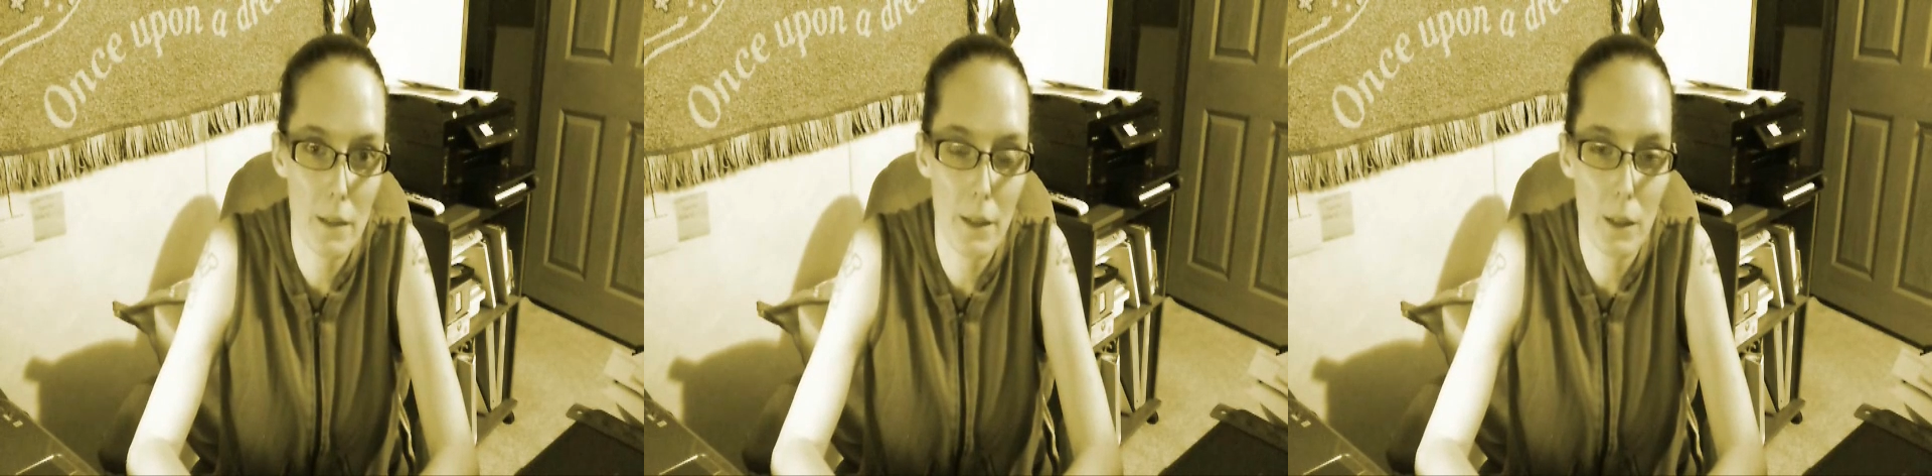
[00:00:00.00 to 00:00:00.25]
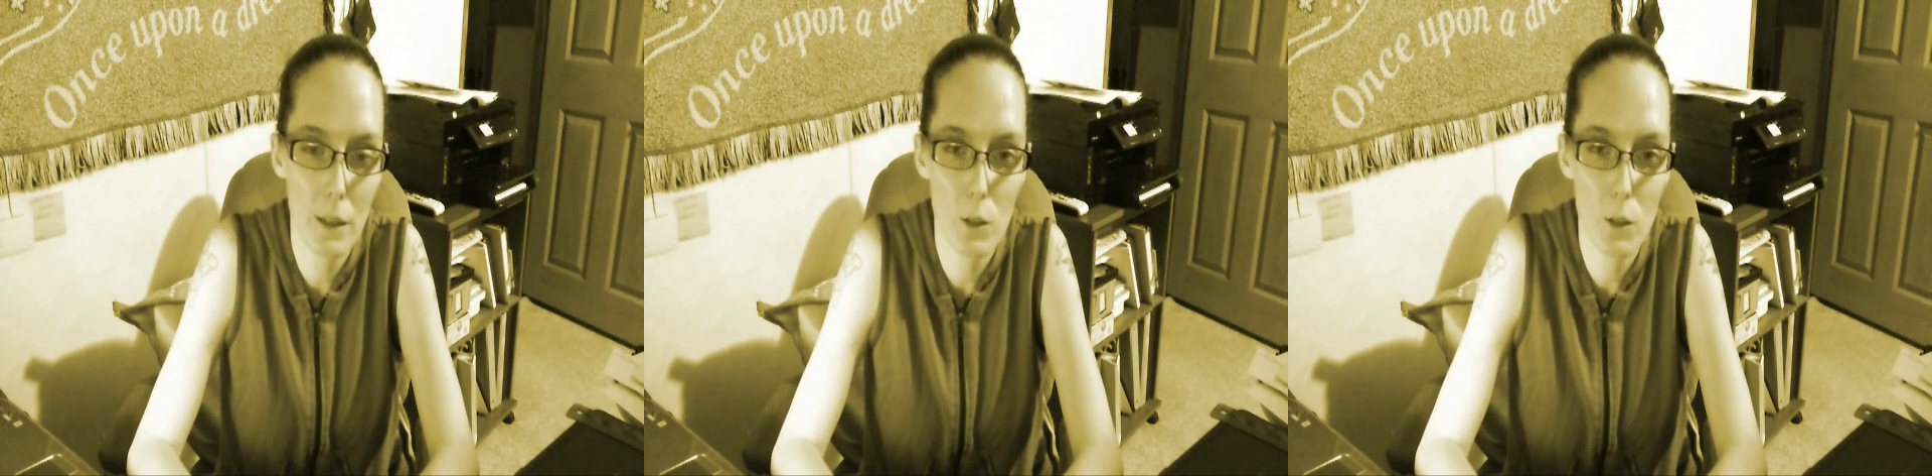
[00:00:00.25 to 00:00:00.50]
I
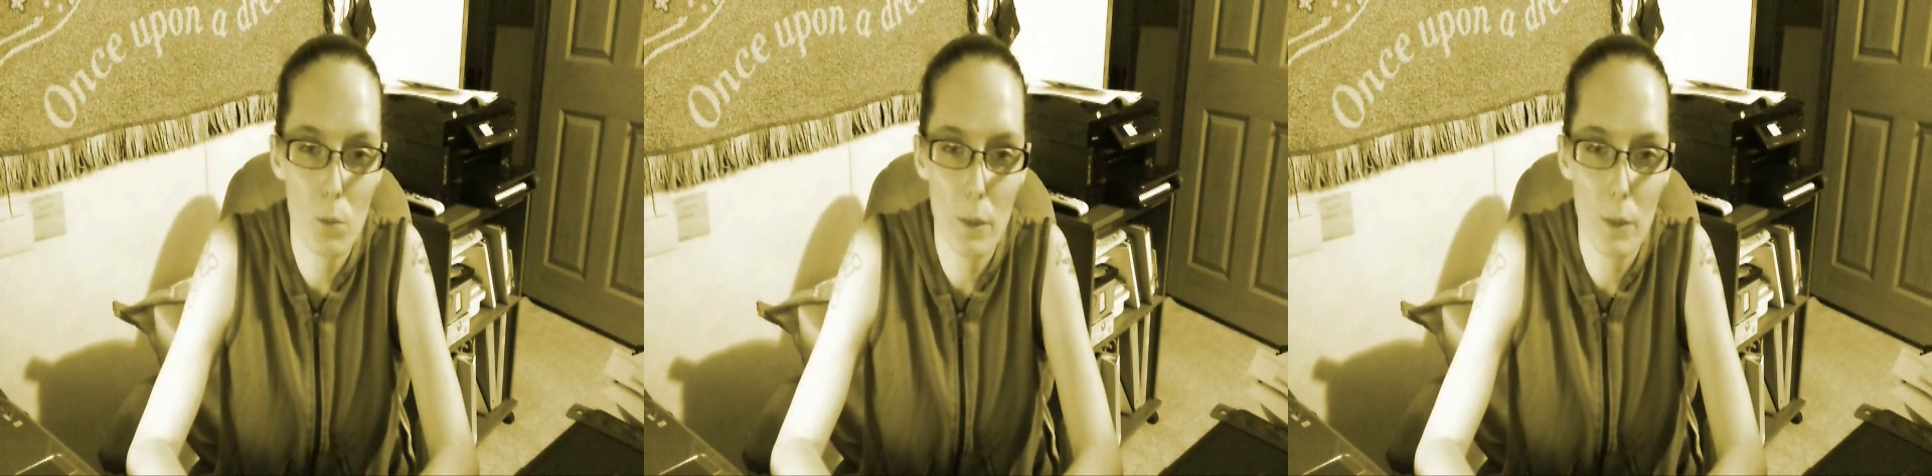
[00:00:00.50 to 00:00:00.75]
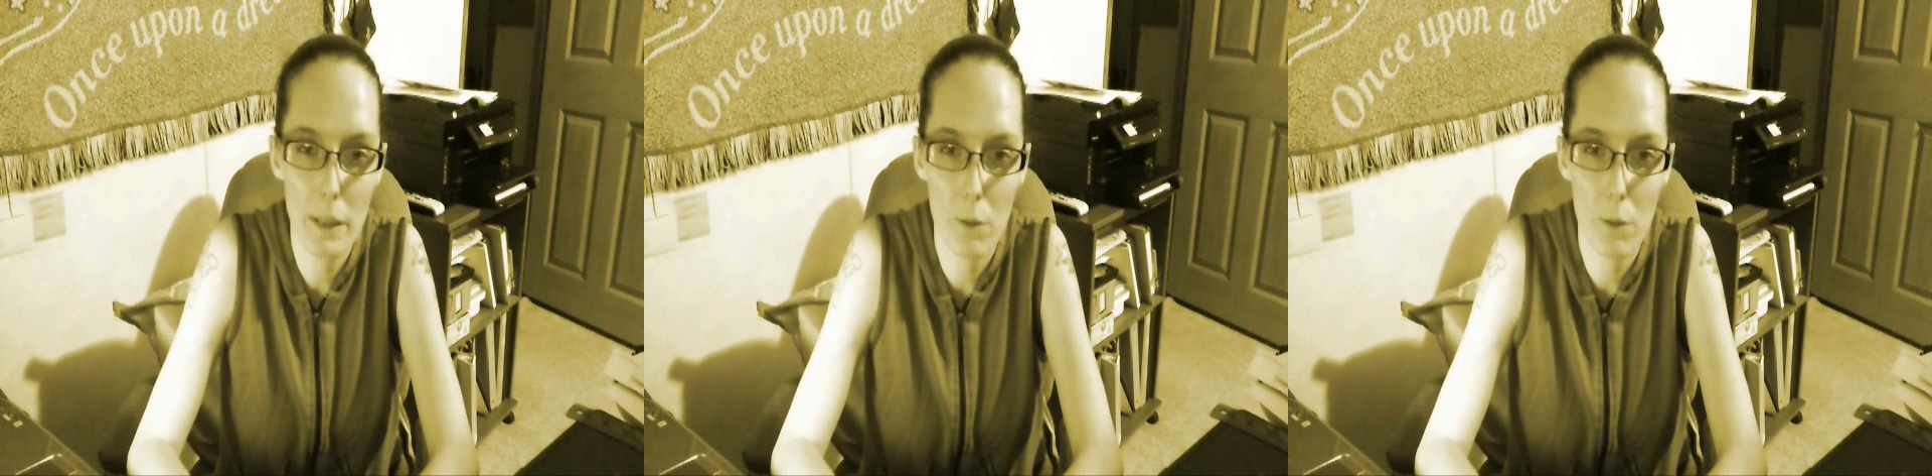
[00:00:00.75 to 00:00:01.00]
think the
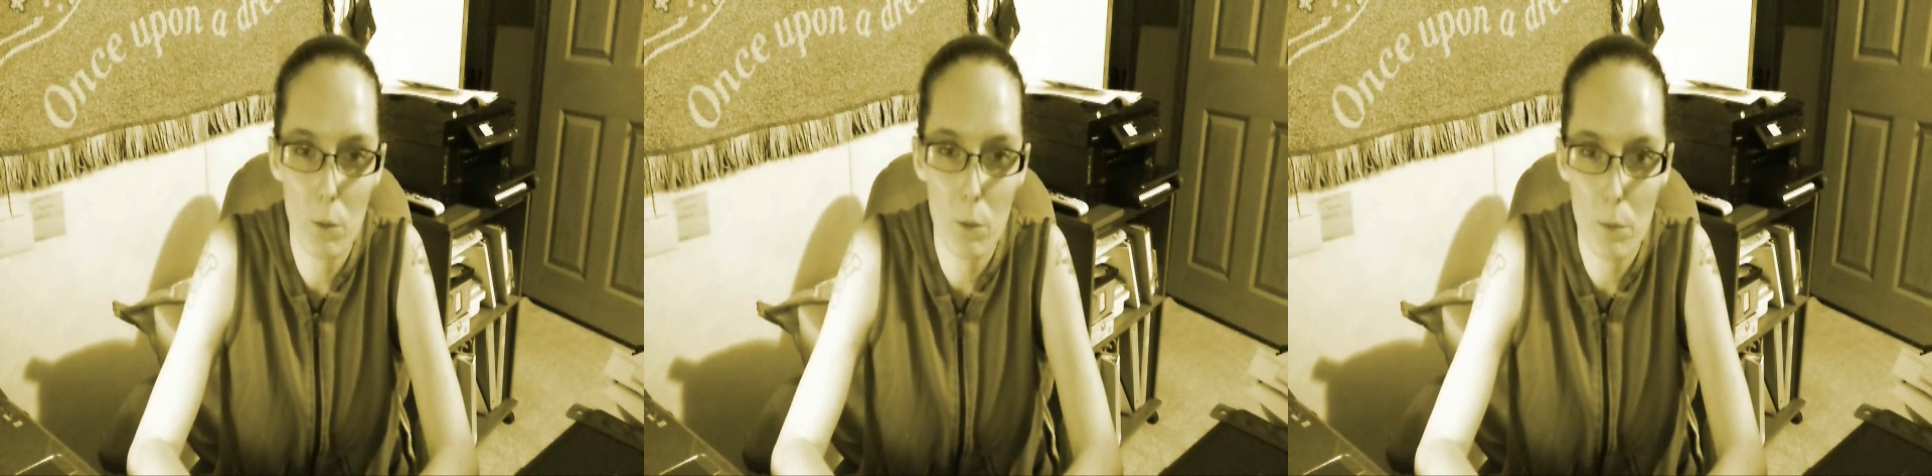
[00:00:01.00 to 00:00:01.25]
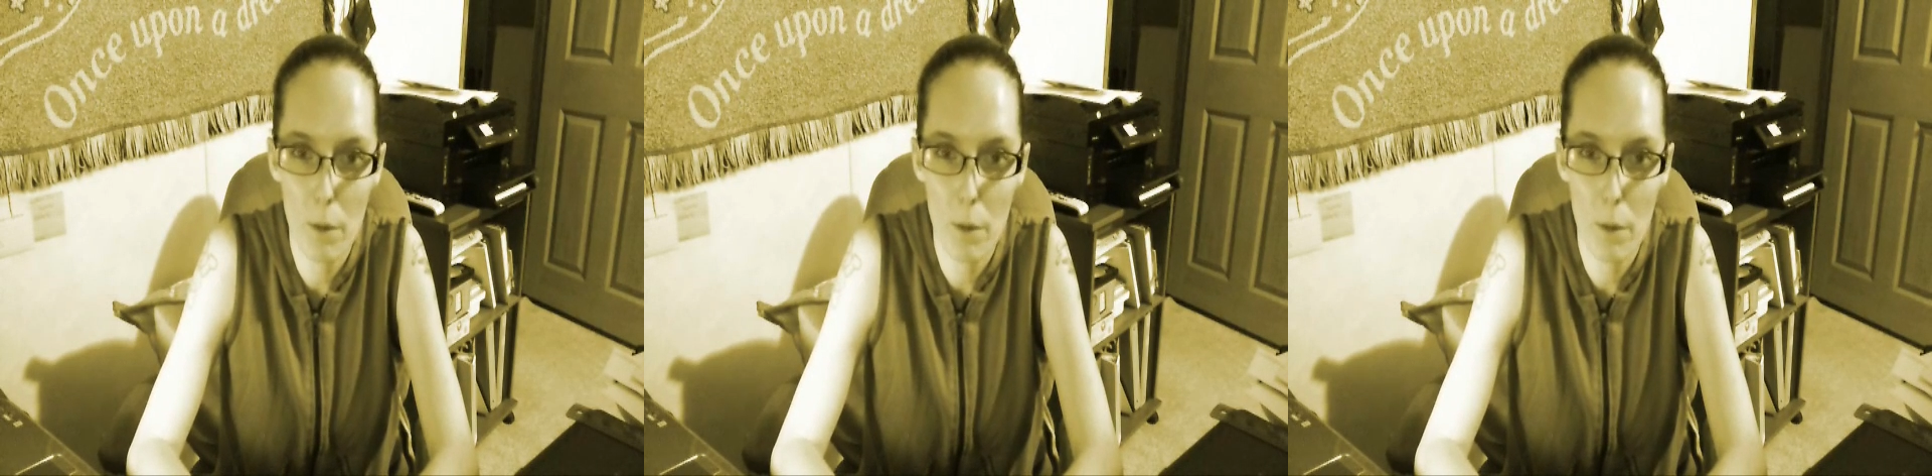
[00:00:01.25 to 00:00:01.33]
2.7 was